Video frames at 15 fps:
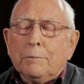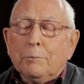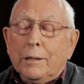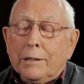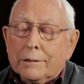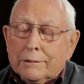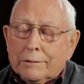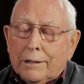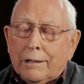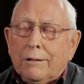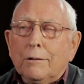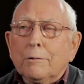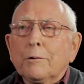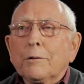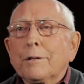but
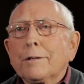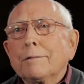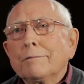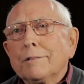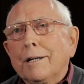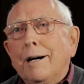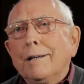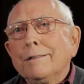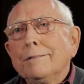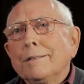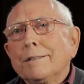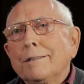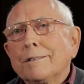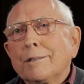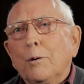along with
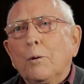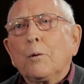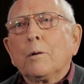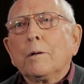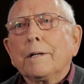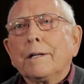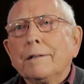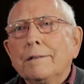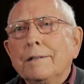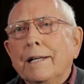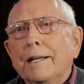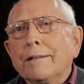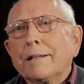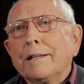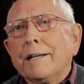cotton, corn,
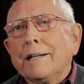and the